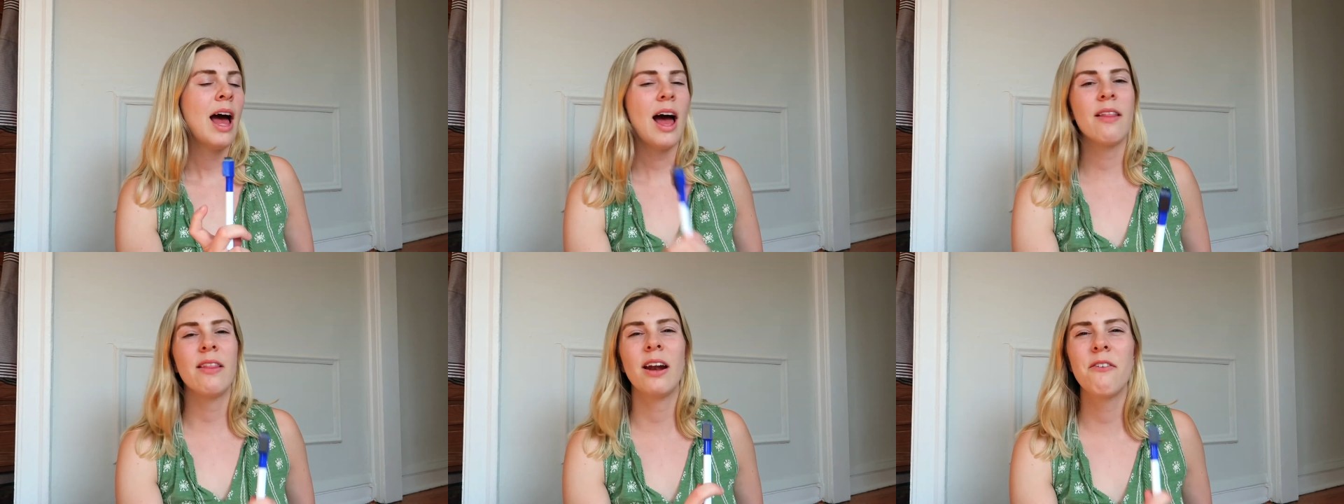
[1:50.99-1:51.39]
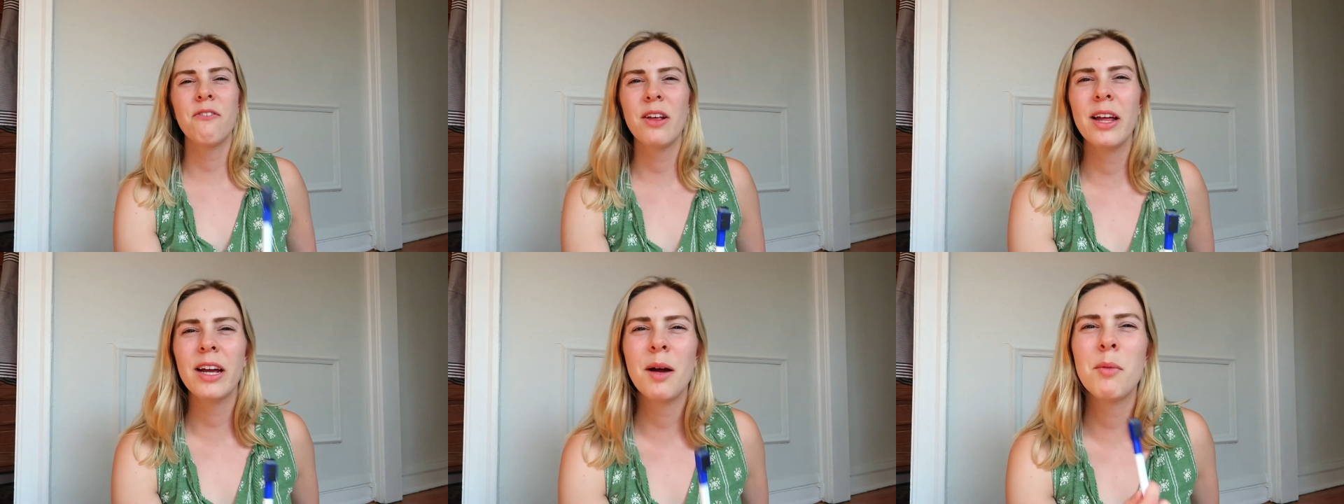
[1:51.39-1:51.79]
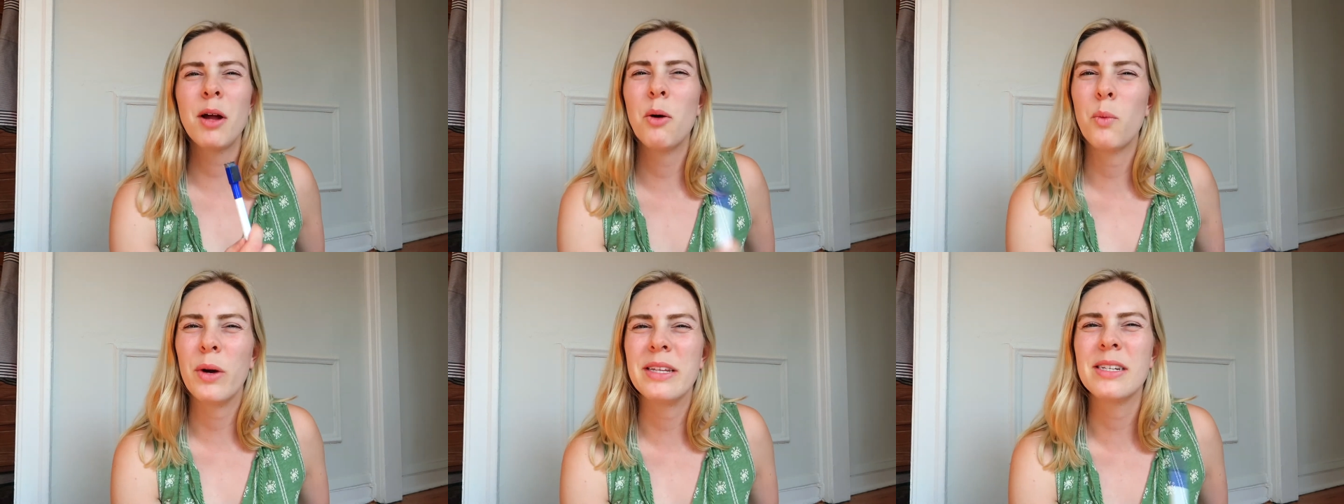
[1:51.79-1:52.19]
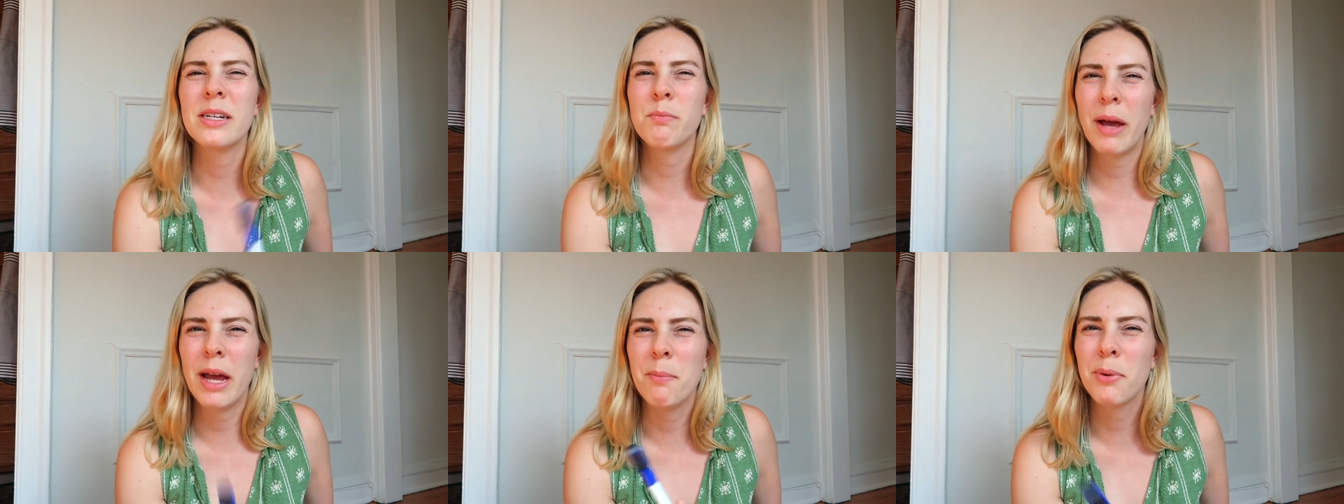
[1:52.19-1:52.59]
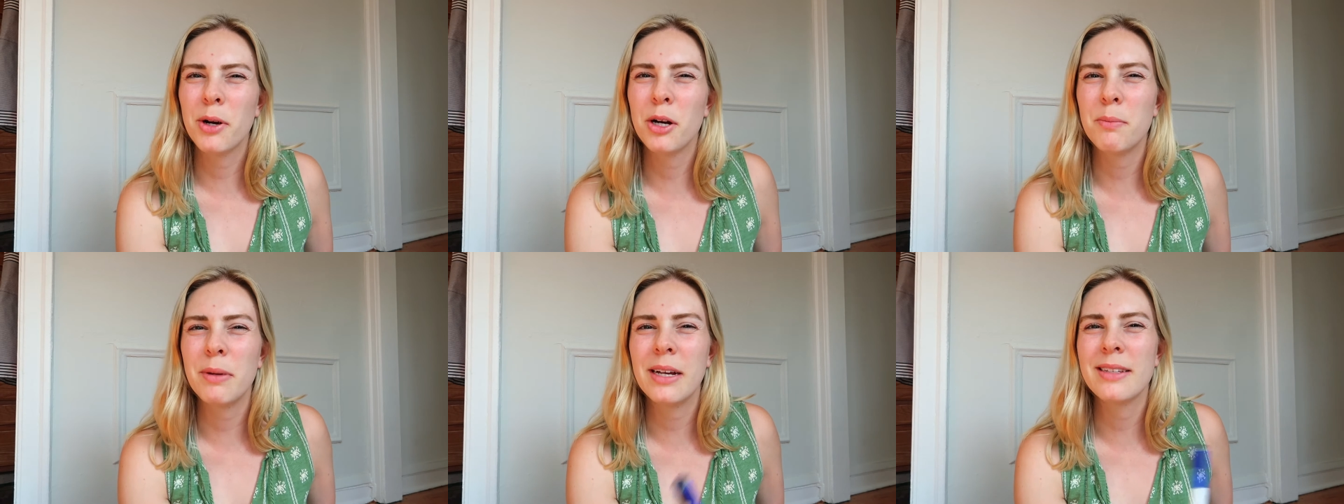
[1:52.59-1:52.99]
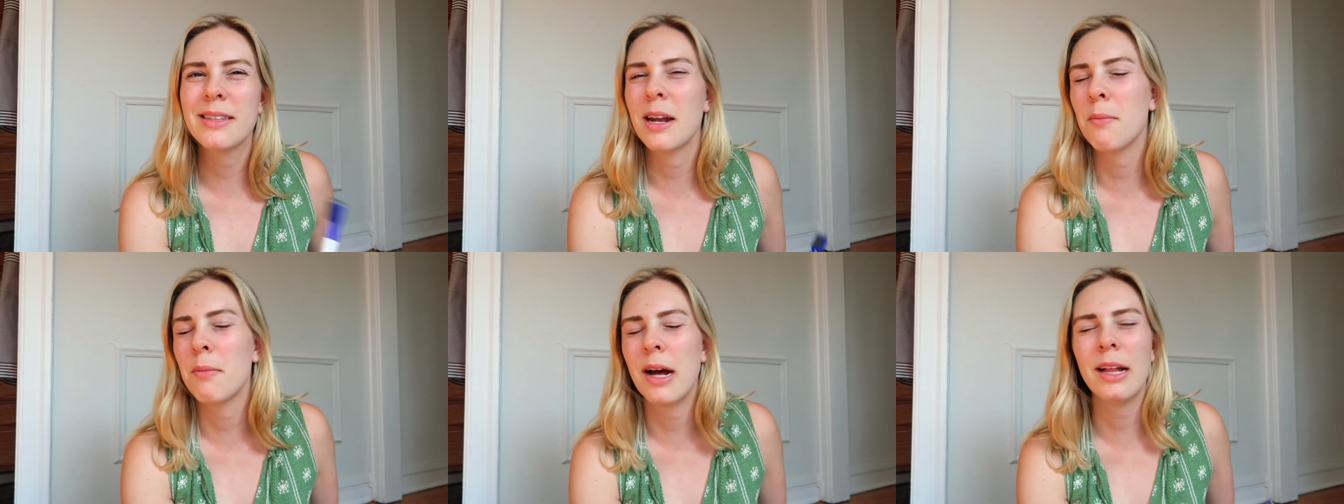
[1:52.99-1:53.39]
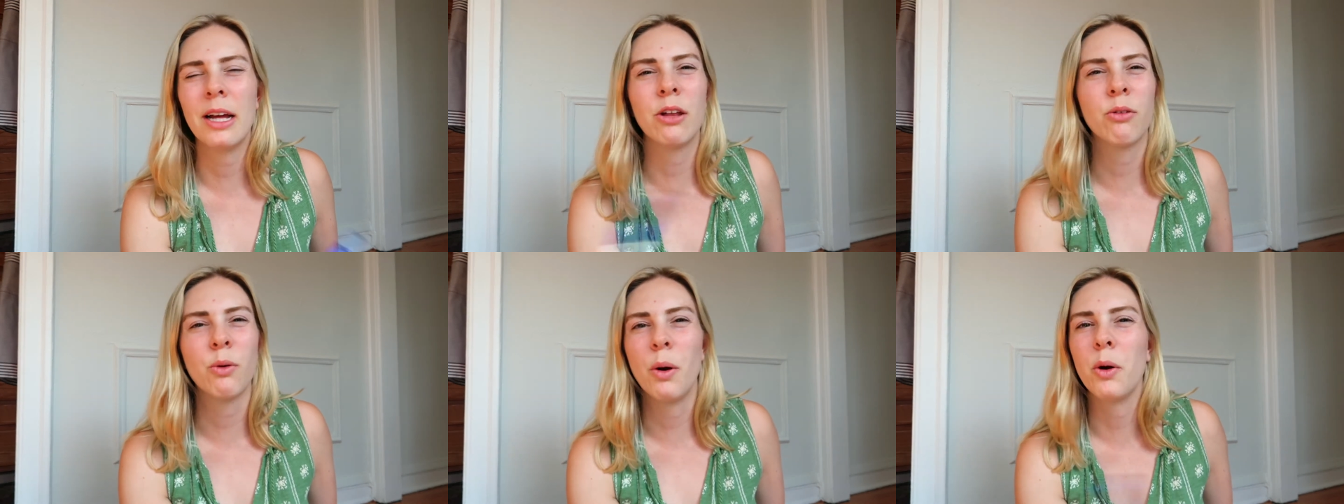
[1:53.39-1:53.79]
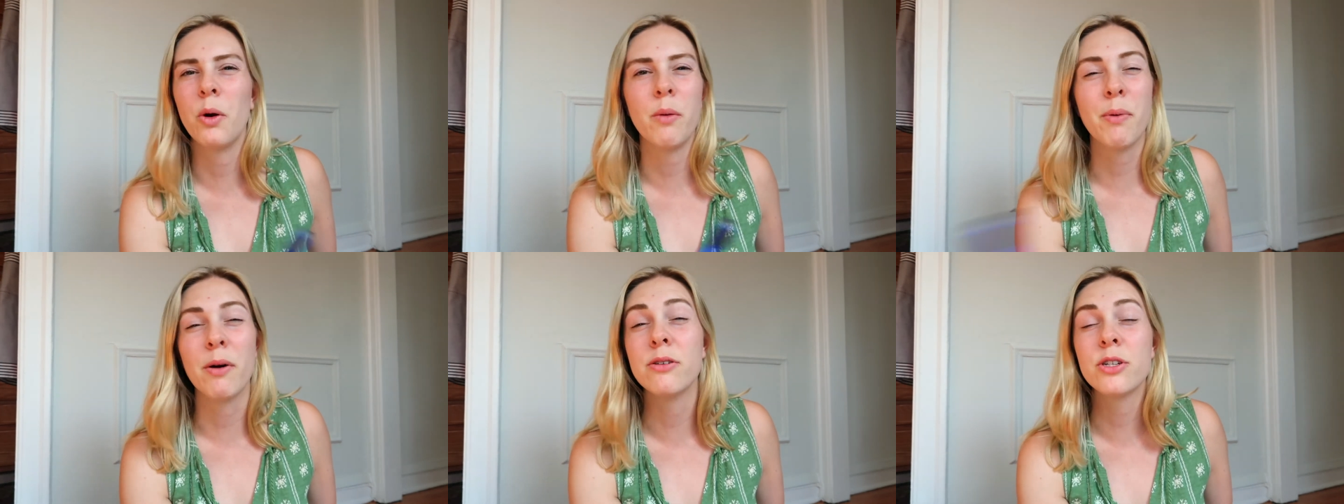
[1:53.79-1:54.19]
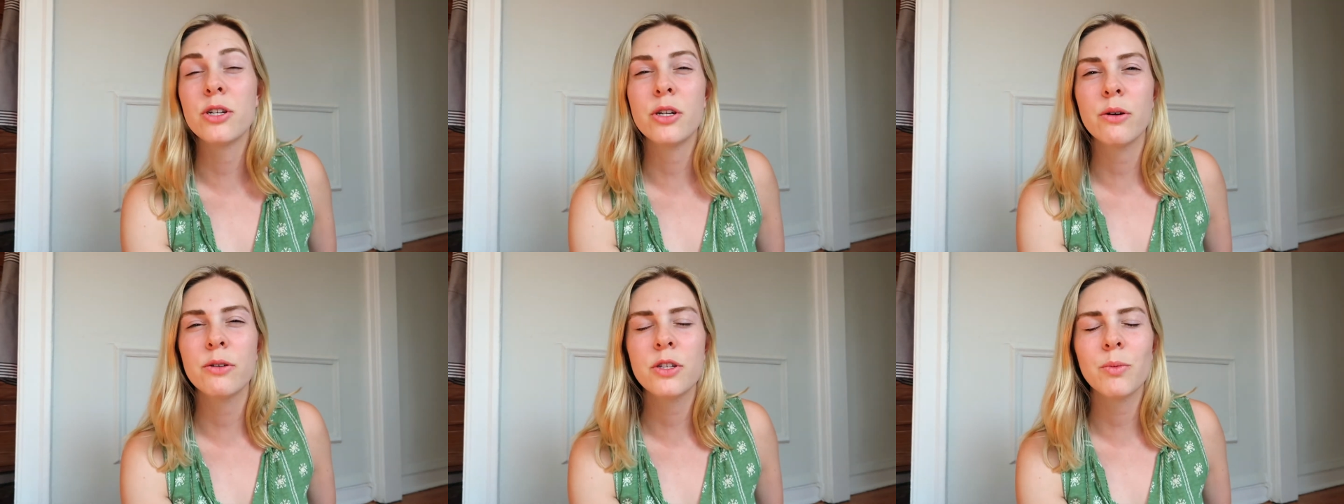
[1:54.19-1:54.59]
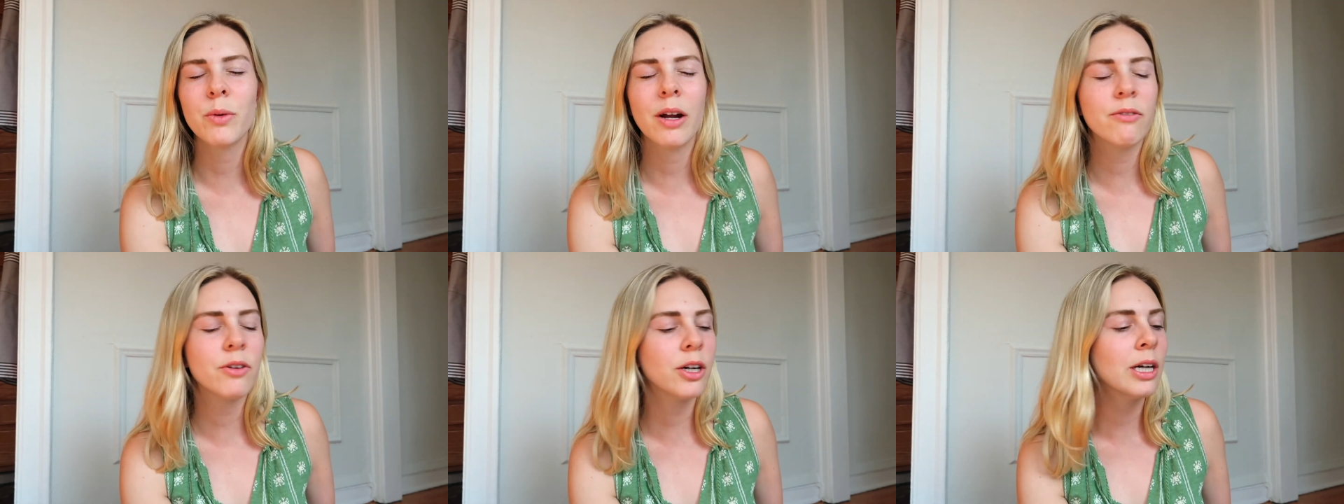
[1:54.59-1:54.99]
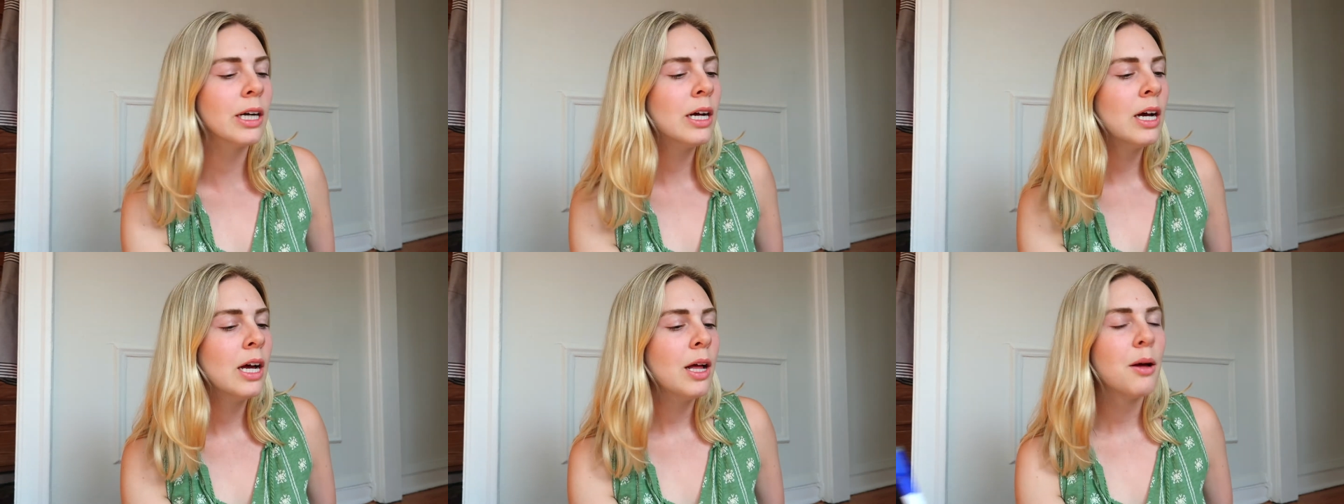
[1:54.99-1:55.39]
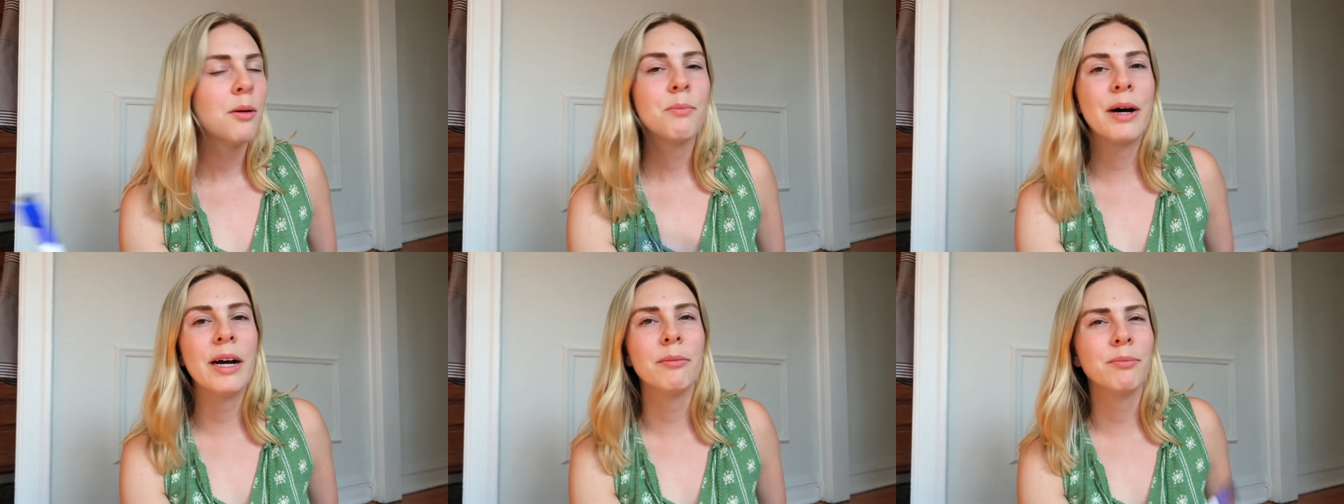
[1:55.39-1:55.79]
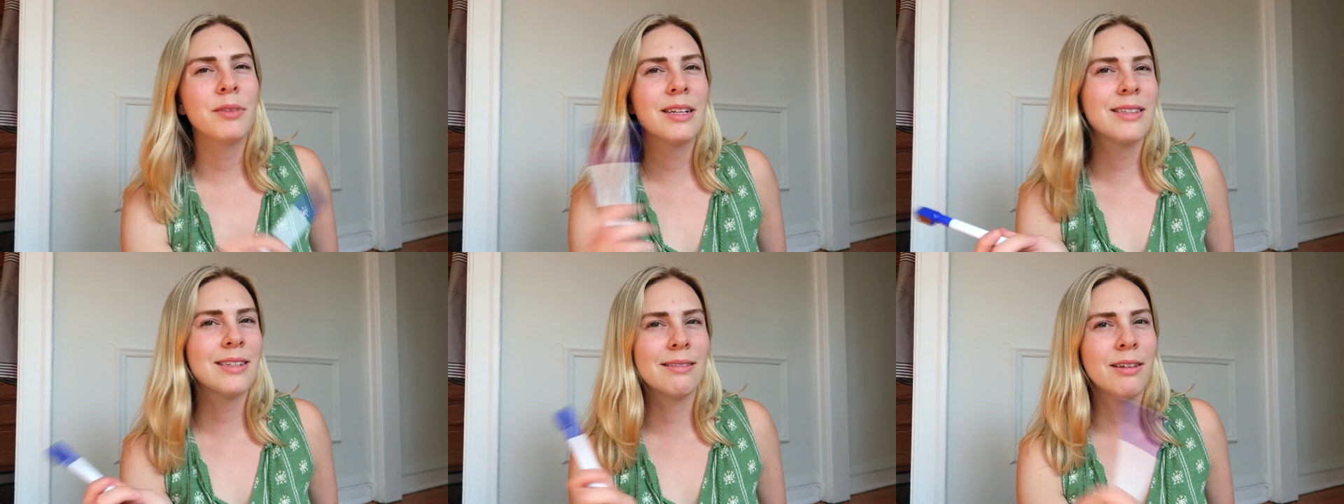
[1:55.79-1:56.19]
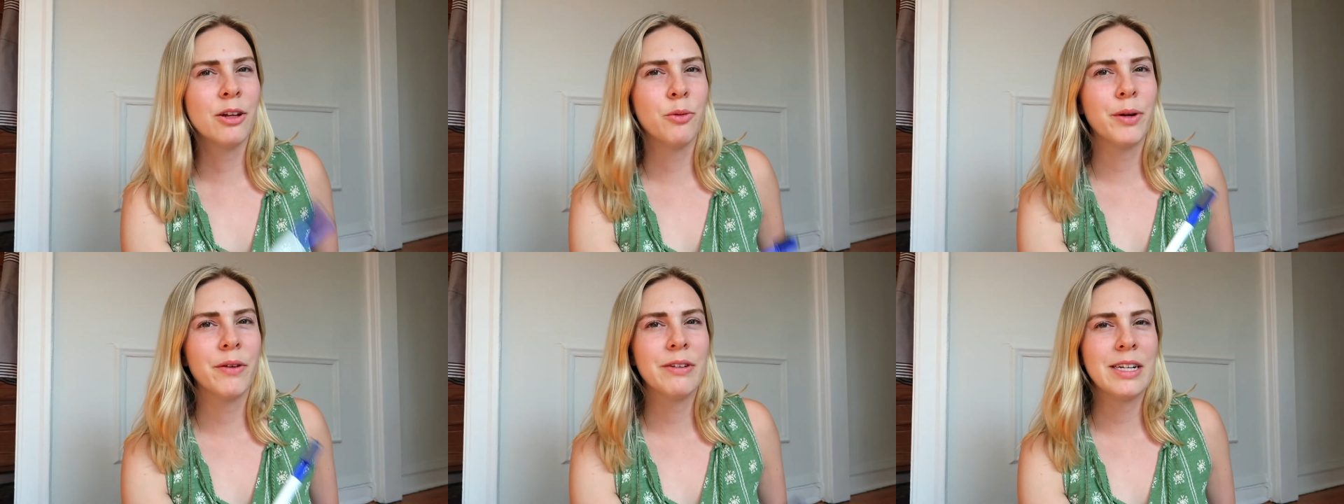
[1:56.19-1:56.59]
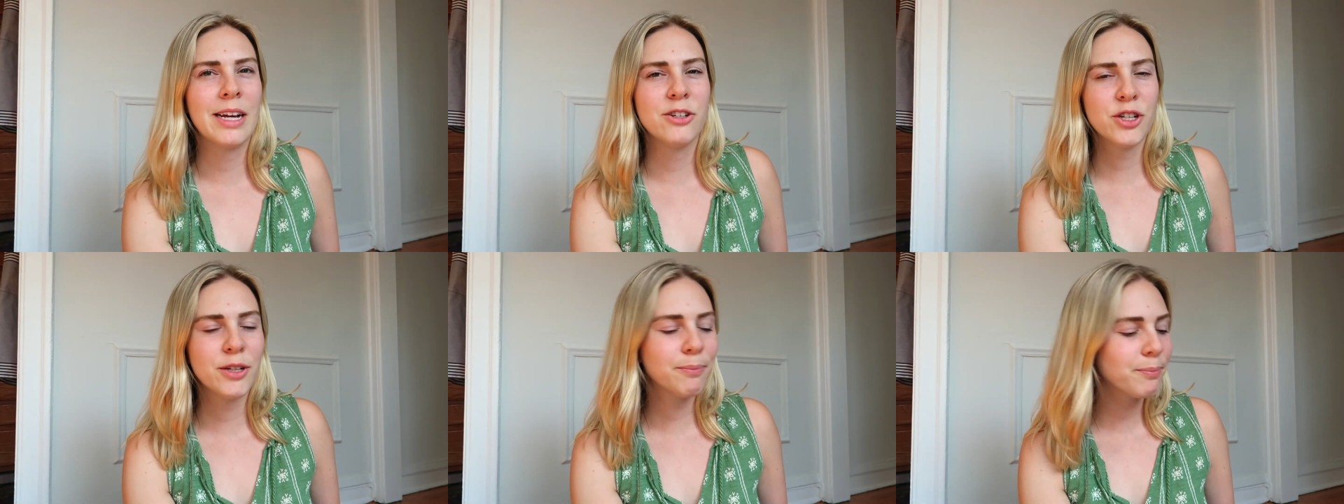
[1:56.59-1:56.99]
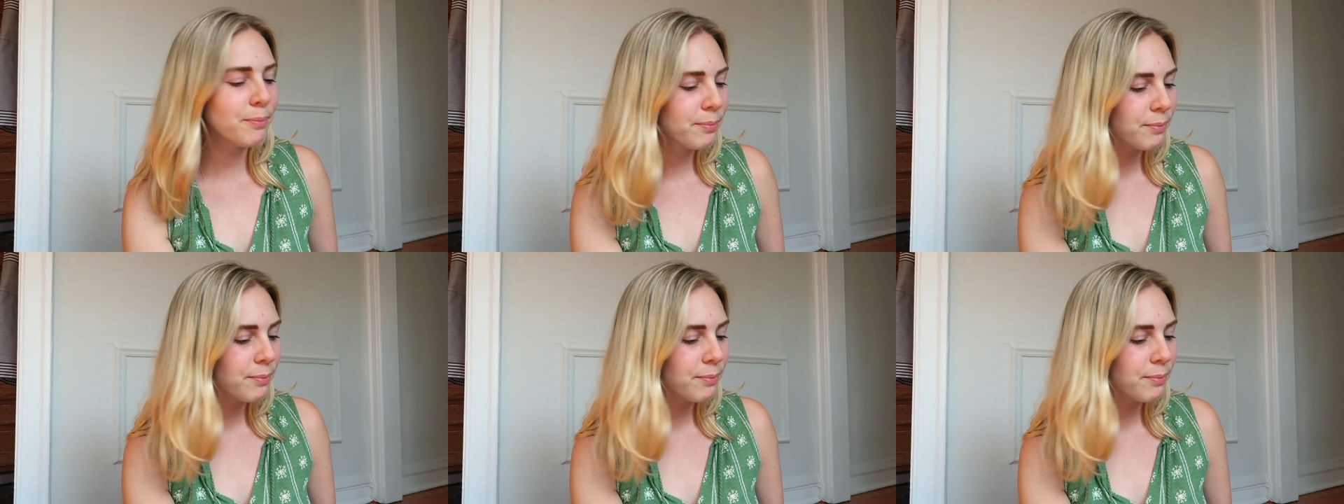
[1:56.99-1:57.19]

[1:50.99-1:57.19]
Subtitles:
and then I feel like I'm not wasting paper because then I'm not throwing away post-it notes or whatever, but that's a little bit of a tangent.